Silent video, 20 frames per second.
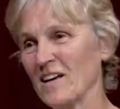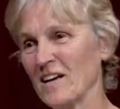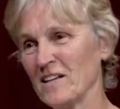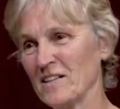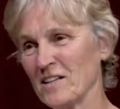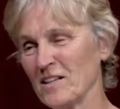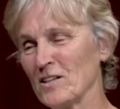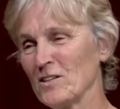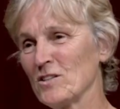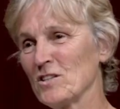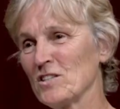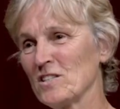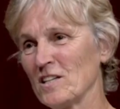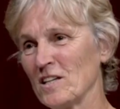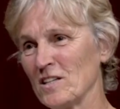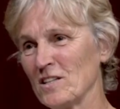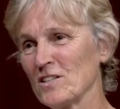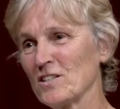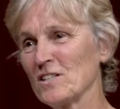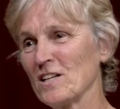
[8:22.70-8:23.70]
And I
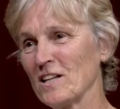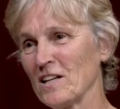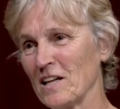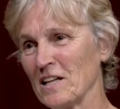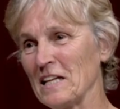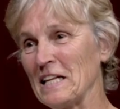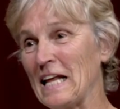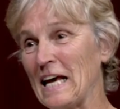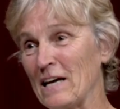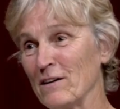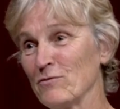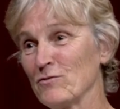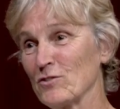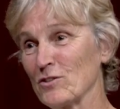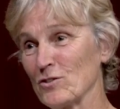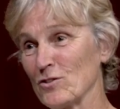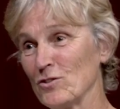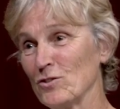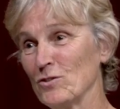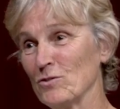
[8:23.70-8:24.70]
understand there's a lot of
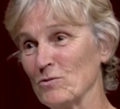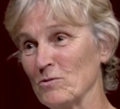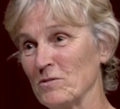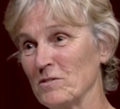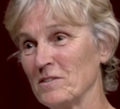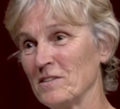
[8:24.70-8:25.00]
laughter too.